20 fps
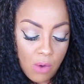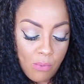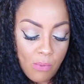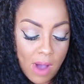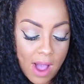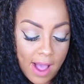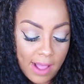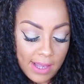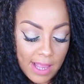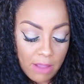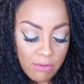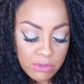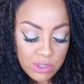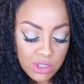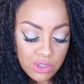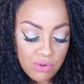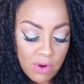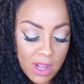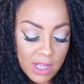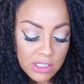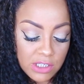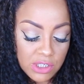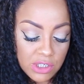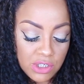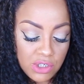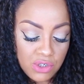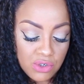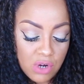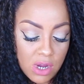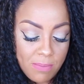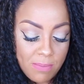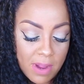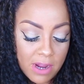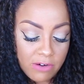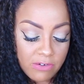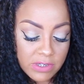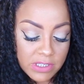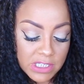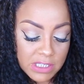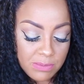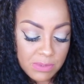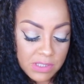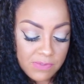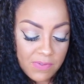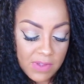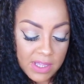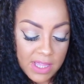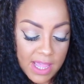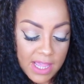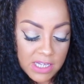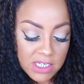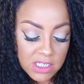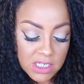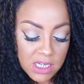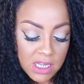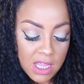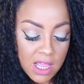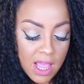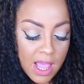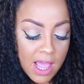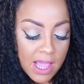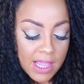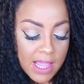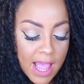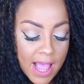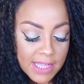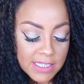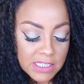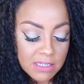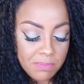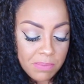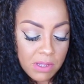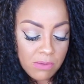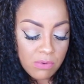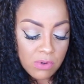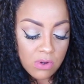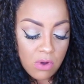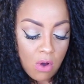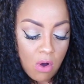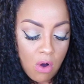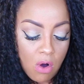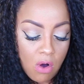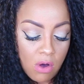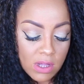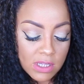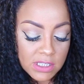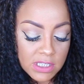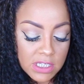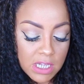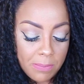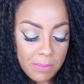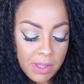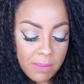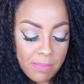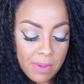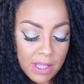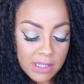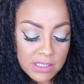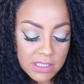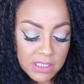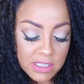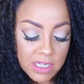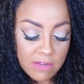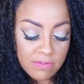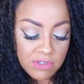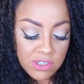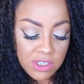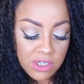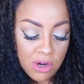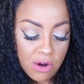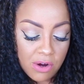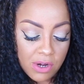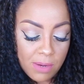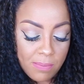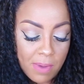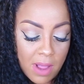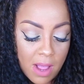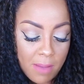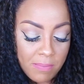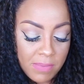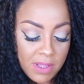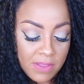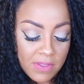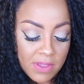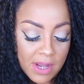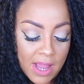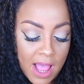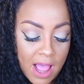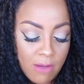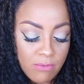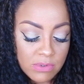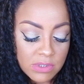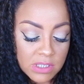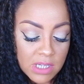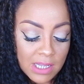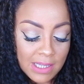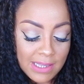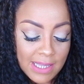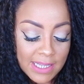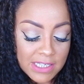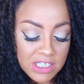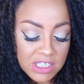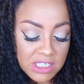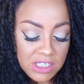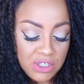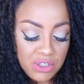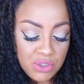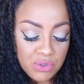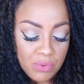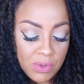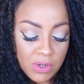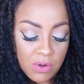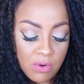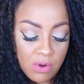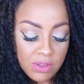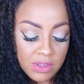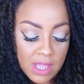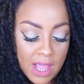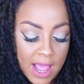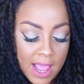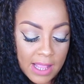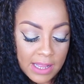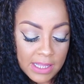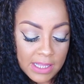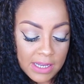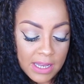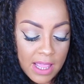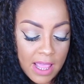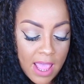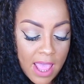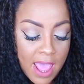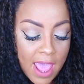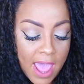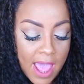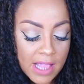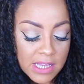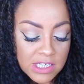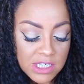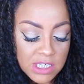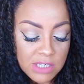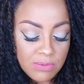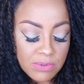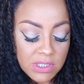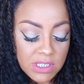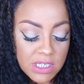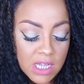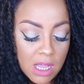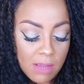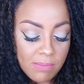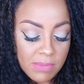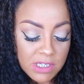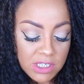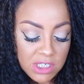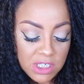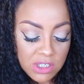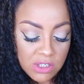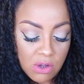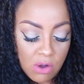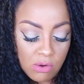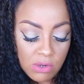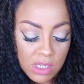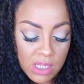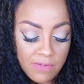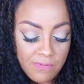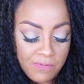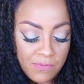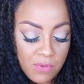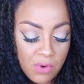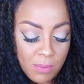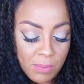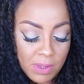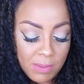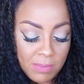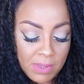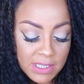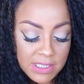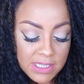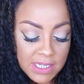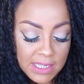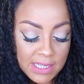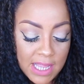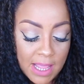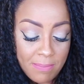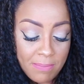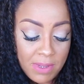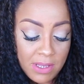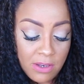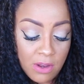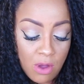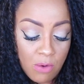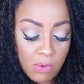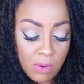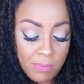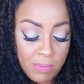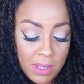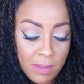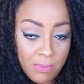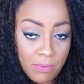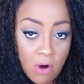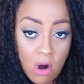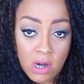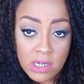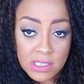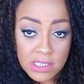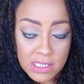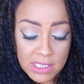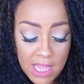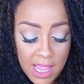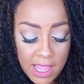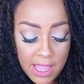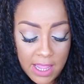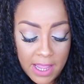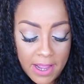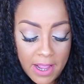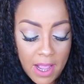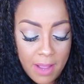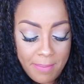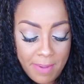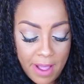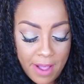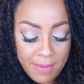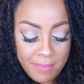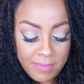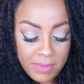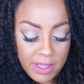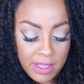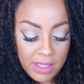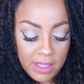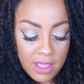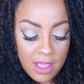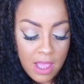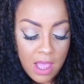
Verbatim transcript: While I was trying to enjoy my Christmas vacation, Gossipy would call and tell me about stuff she heard about me that I was allegedly doing on the island. And she would tell me she's only informing me to let me know what people are saying about me.